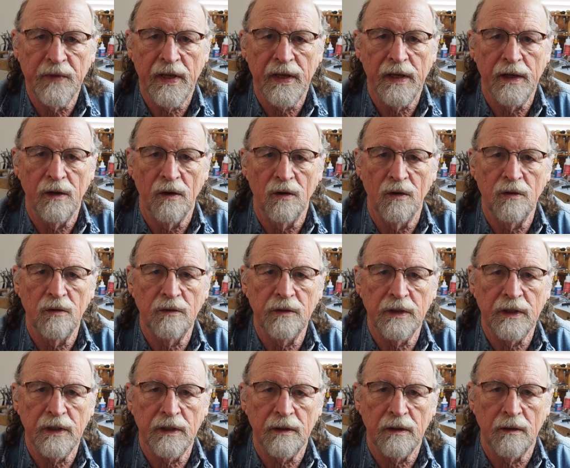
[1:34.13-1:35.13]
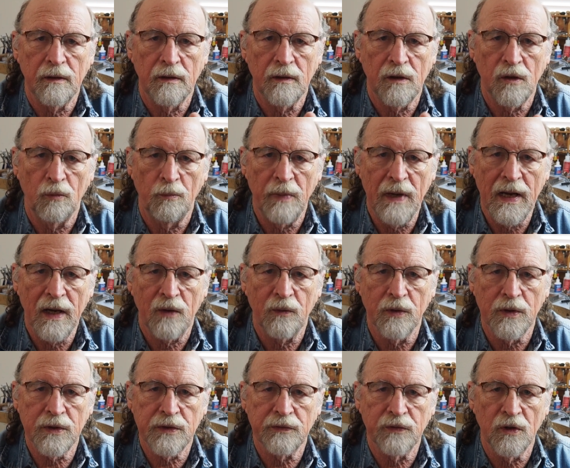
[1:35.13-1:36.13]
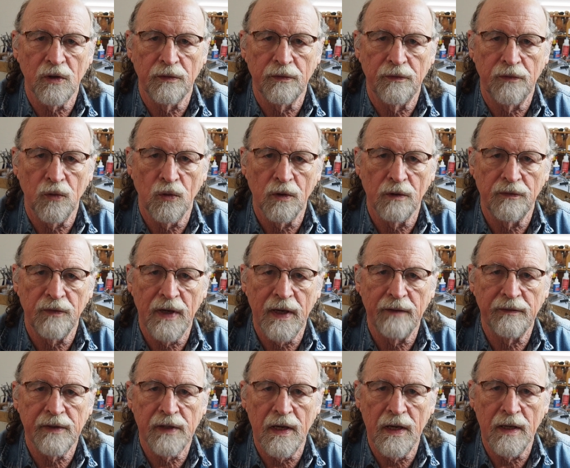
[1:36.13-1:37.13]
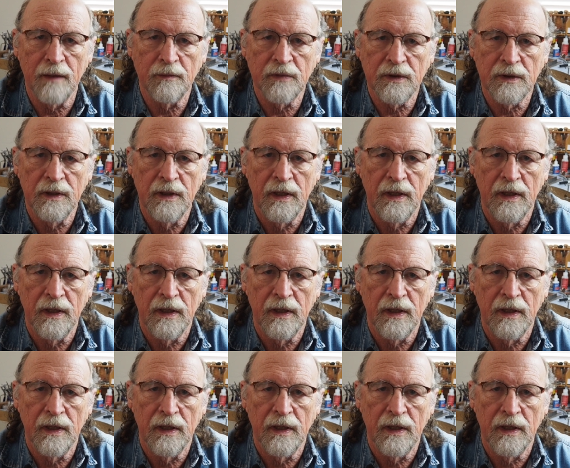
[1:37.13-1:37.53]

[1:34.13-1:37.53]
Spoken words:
and only go backwards for 4 or 5 times,